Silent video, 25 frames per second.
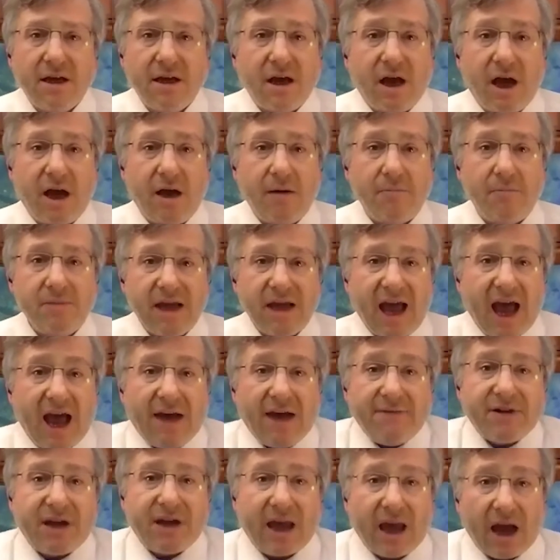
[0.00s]
um,
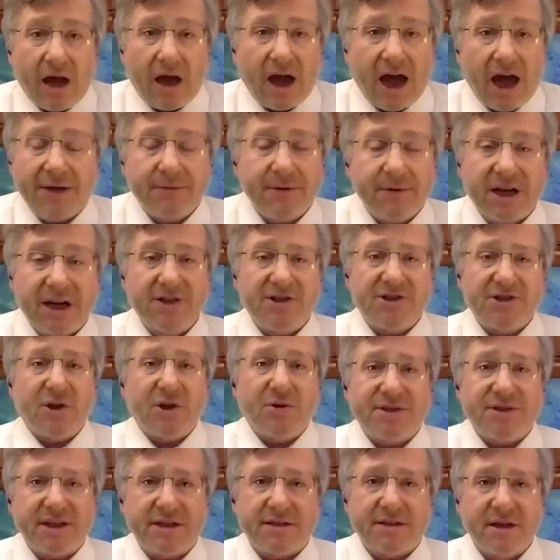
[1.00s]
have a, hire a
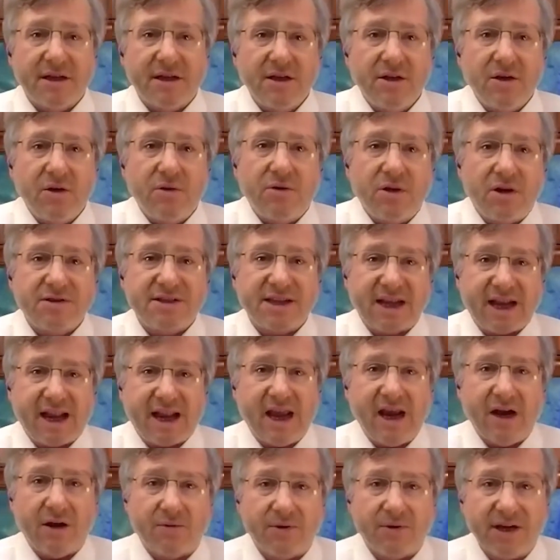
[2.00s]
consultant who knows that
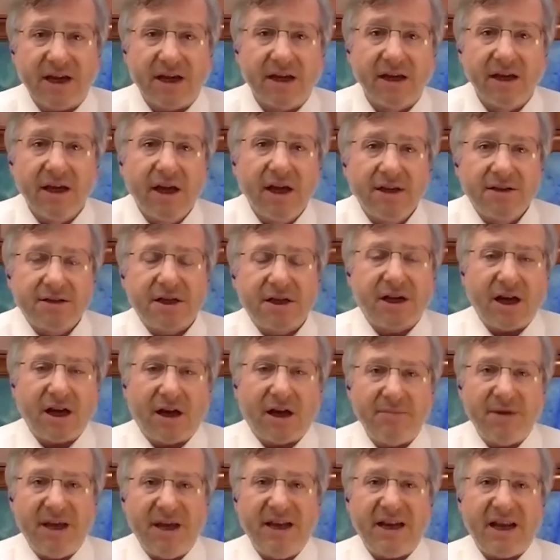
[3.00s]
area to
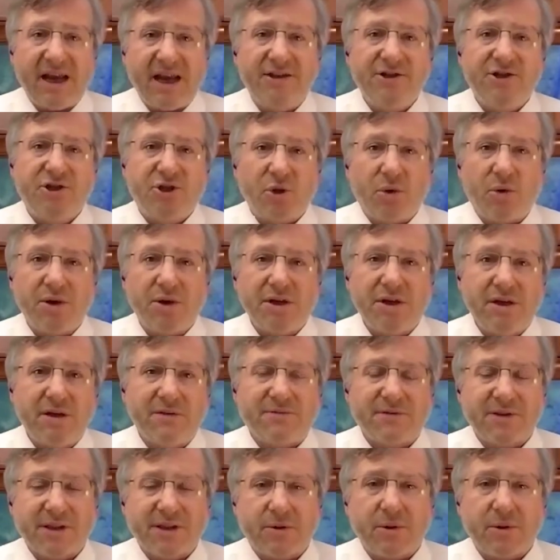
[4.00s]
come in and join you
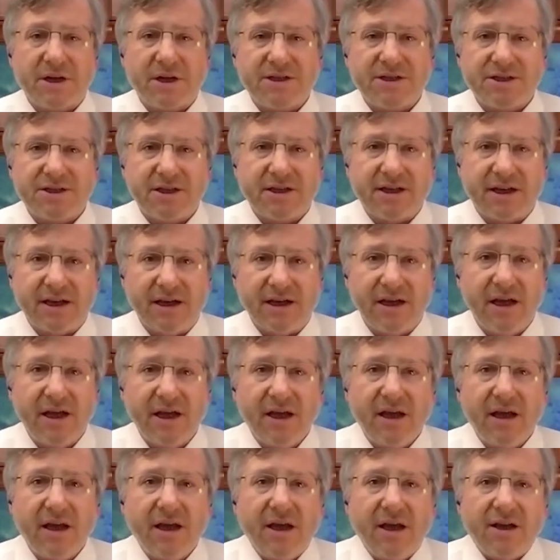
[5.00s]
for the questioning.
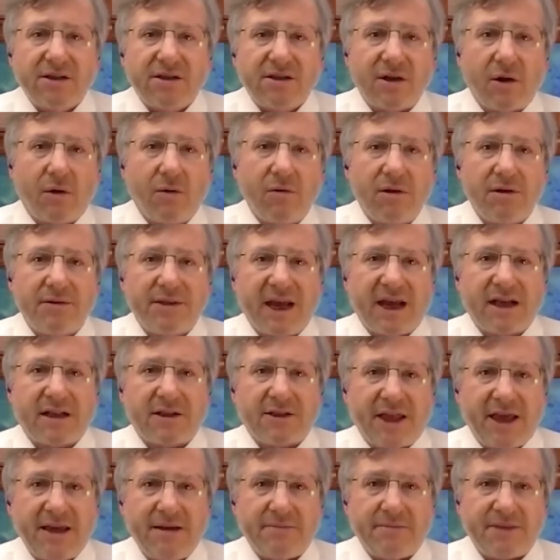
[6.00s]
So they
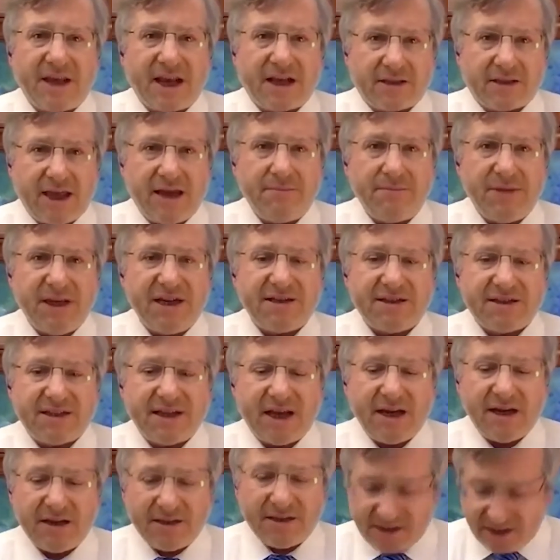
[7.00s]
claim they claim these
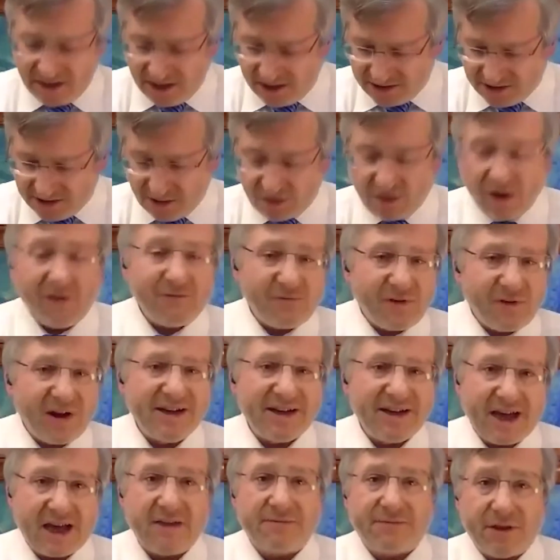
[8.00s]
things. So go
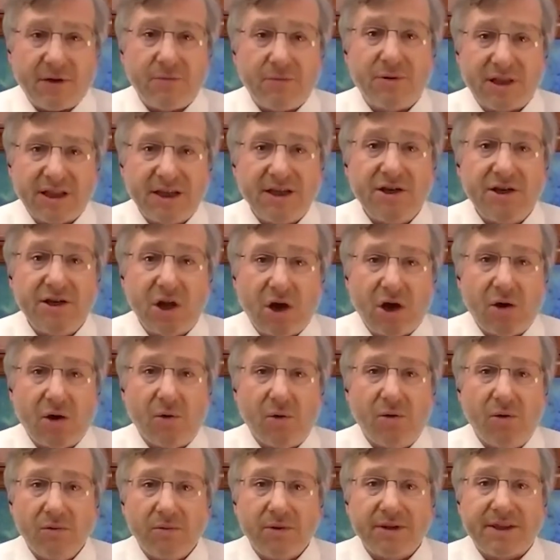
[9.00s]
find out if they really
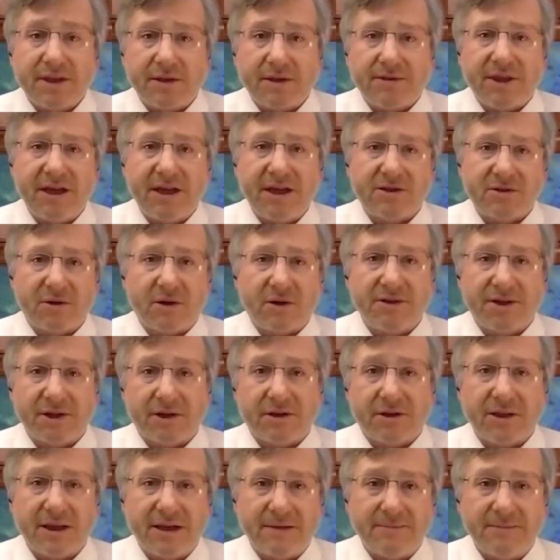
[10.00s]
know what the things are
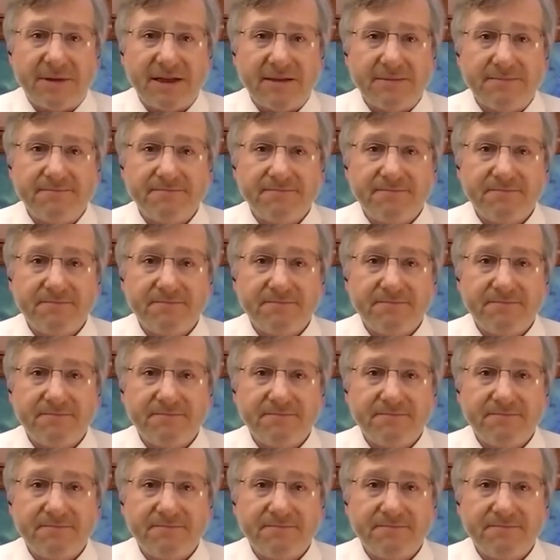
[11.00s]
they're claiming.